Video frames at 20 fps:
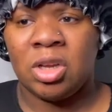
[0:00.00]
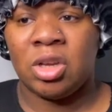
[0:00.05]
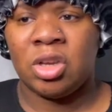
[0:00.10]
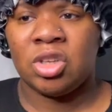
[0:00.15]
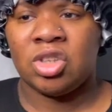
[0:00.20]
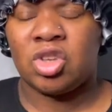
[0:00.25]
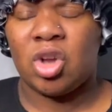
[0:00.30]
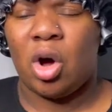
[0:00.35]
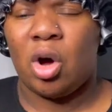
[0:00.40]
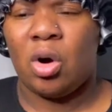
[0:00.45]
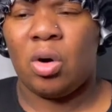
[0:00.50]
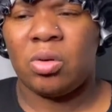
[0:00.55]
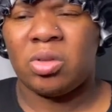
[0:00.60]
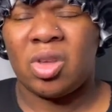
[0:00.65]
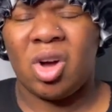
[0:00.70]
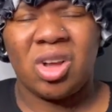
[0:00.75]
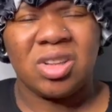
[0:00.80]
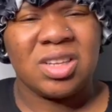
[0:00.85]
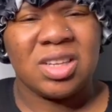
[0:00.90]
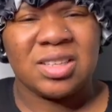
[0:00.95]
So the
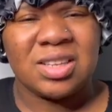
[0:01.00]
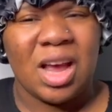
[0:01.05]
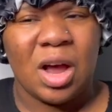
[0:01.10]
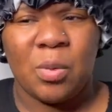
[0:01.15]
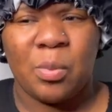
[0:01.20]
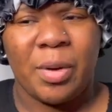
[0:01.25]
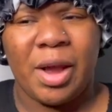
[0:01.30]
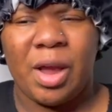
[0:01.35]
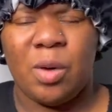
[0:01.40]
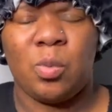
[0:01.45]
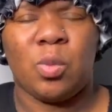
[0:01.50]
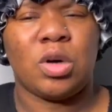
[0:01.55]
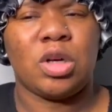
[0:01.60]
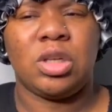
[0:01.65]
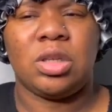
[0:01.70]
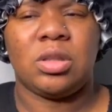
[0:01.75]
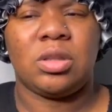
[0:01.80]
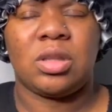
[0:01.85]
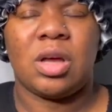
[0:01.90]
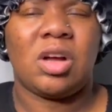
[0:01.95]
auntie's like, wait,
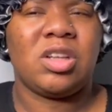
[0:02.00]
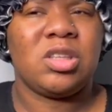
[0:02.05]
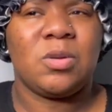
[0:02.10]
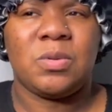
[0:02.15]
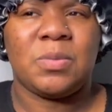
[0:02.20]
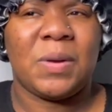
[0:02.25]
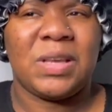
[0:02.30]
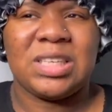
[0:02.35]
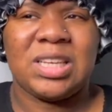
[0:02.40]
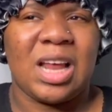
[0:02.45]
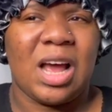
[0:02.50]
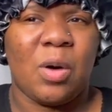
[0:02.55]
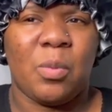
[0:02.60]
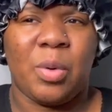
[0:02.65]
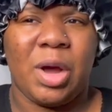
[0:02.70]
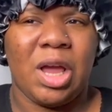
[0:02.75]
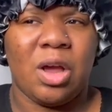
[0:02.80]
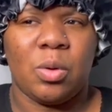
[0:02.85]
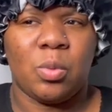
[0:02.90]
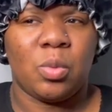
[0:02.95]
what? The auntie was basically like,
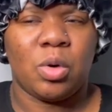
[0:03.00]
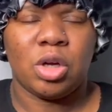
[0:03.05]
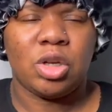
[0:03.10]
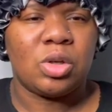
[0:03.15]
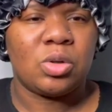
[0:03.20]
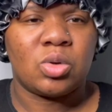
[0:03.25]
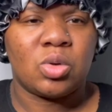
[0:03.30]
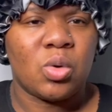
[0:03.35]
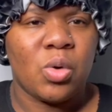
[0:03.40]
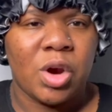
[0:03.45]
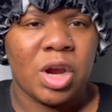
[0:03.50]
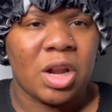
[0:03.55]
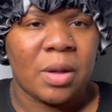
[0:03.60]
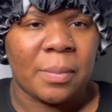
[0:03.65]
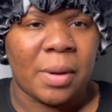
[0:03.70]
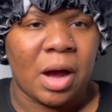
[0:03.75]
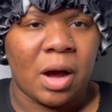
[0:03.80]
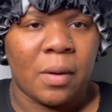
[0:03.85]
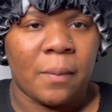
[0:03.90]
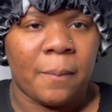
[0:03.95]
wait, what are you talking
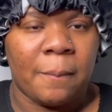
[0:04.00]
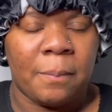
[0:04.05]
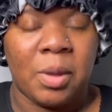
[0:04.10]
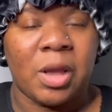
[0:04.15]
about?